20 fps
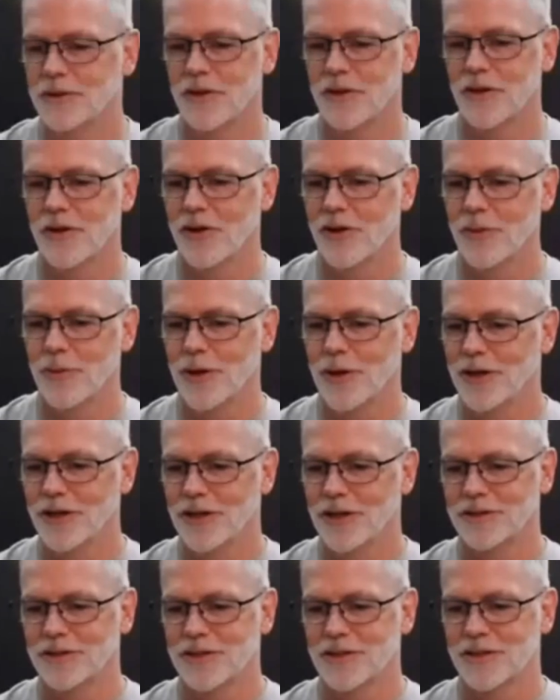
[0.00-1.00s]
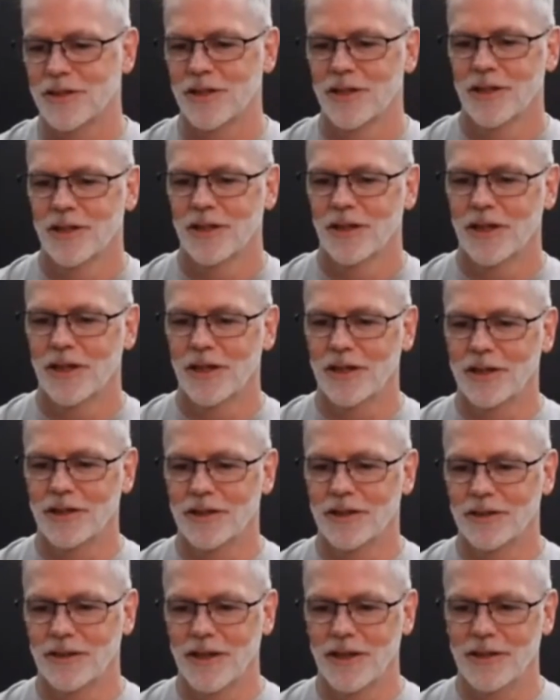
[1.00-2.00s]
You know what I mean?
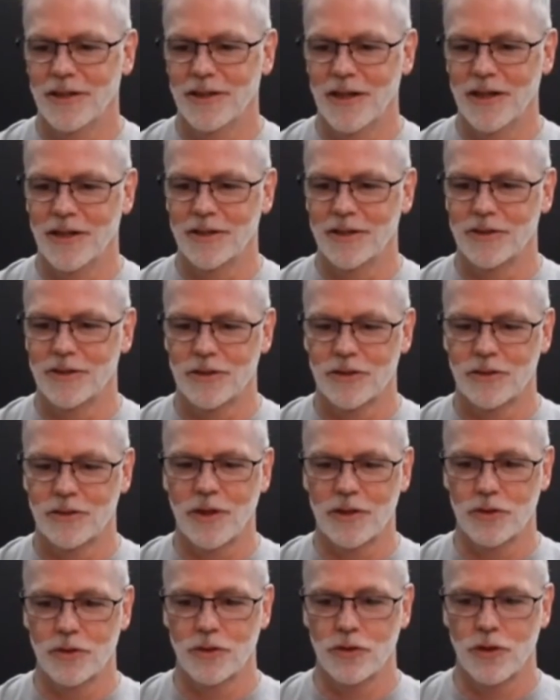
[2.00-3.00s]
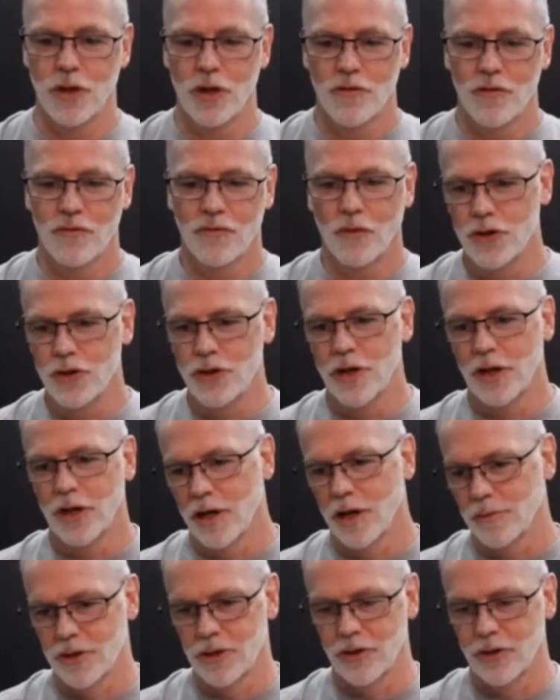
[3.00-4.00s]
And then it's for you to come
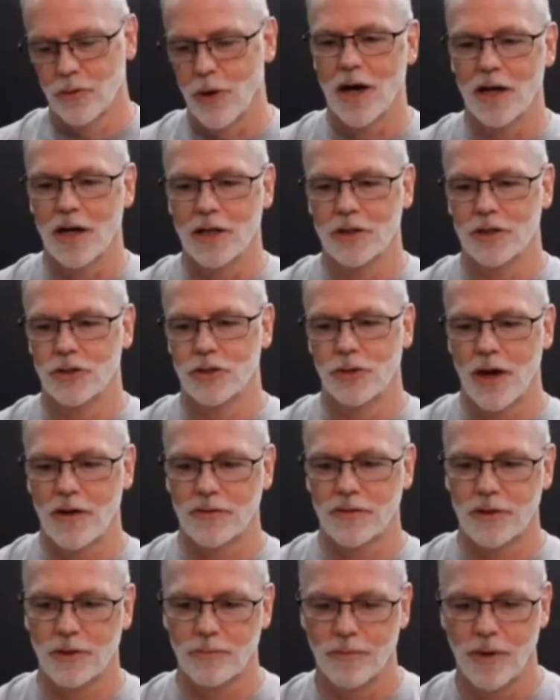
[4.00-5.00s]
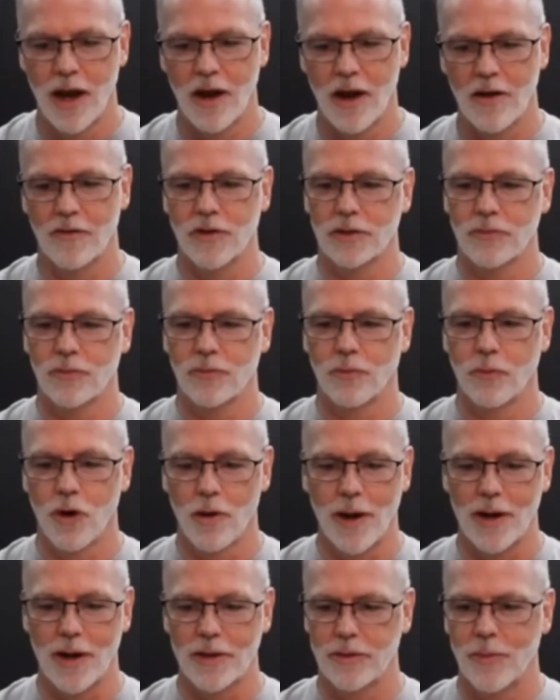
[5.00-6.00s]
to the garage, you have to have one of
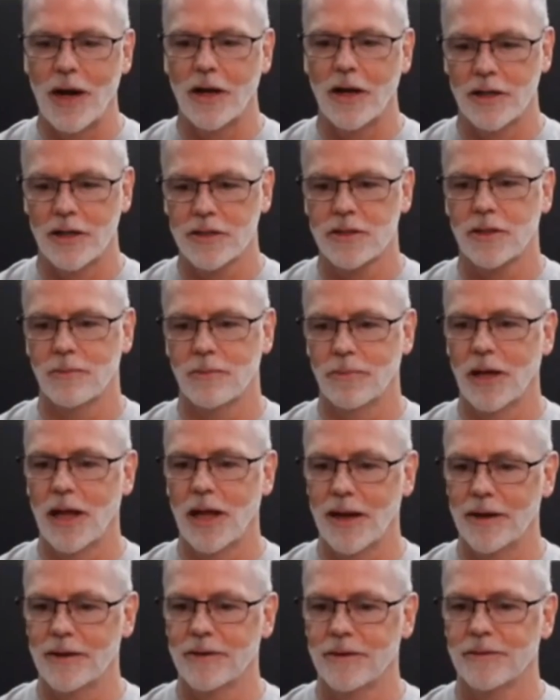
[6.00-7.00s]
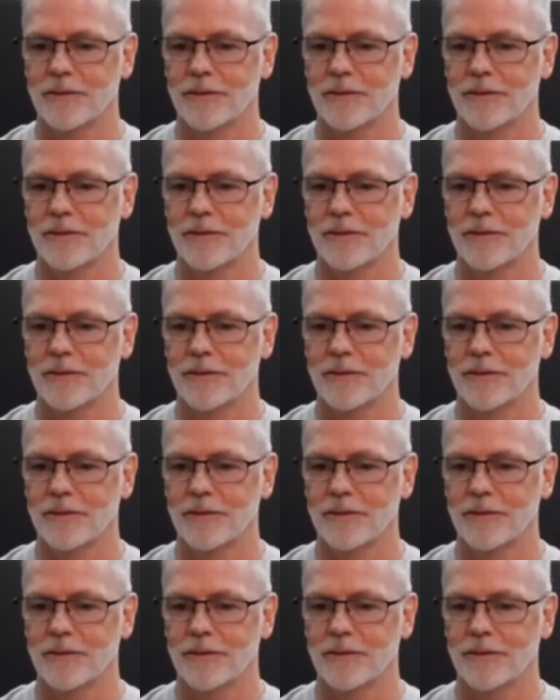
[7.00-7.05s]
my custom plan.